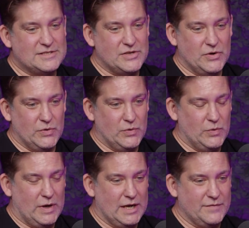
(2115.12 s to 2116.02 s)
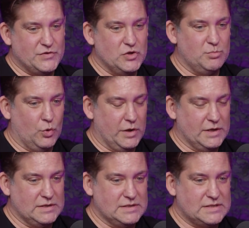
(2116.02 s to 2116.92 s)
so I have two
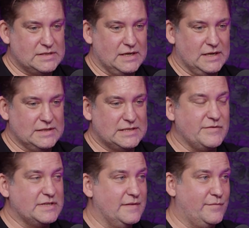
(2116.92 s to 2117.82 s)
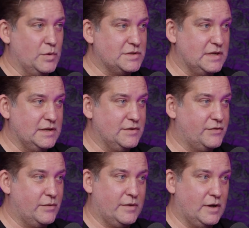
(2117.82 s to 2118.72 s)
boys, uh, 17 and 14.
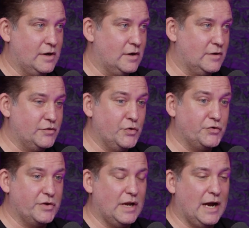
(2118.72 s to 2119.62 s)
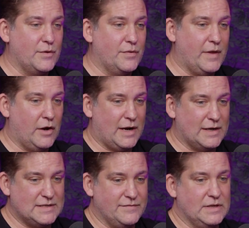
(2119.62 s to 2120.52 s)
So they're usually either their
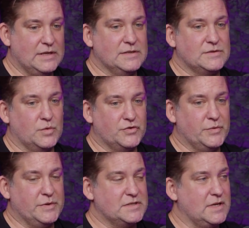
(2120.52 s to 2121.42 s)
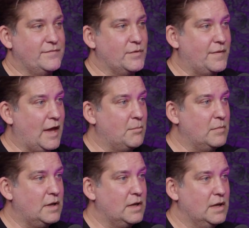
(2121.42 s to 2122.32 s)
activities or doing stuff for
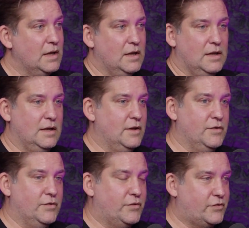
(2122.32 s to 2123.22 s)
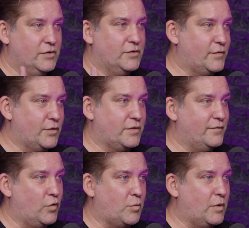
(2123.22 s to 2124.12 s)
them is is first
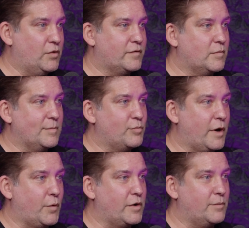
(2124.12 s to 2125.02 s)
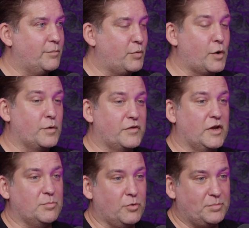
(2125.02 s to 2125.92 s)
and foremost from a priority
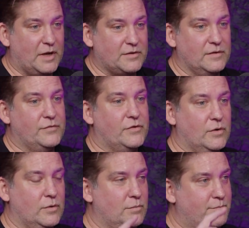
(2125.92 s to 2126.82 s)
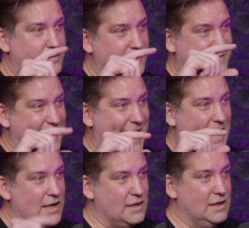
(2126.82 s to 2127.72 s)
prioritization perspective. So
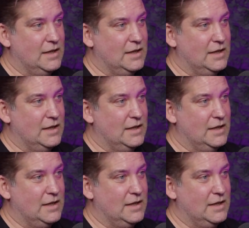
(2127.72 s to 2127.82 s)
dad